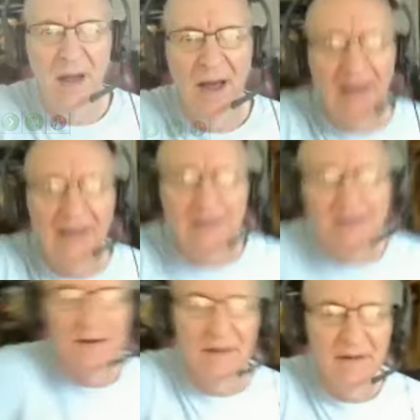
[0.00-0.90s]
Hi,
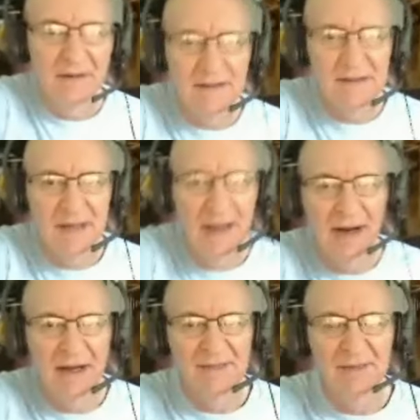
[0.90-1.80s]
this is Dan
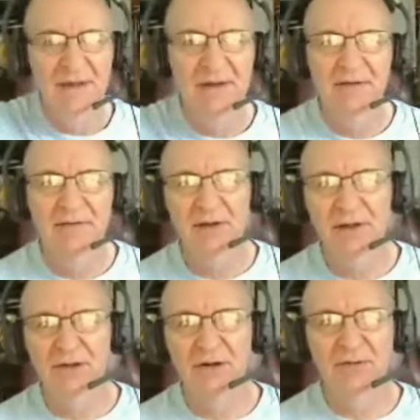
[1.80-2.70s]
Heisman,
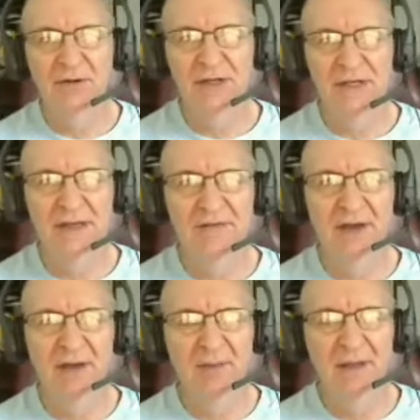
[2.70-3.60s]
Philly tutor for Chess F
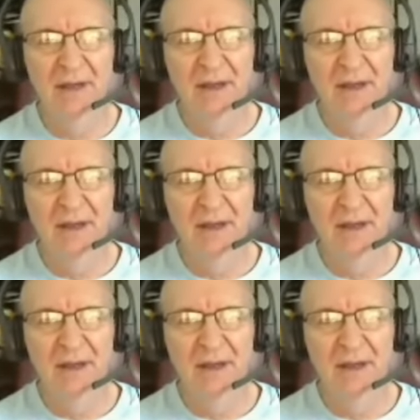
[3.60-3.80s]
M,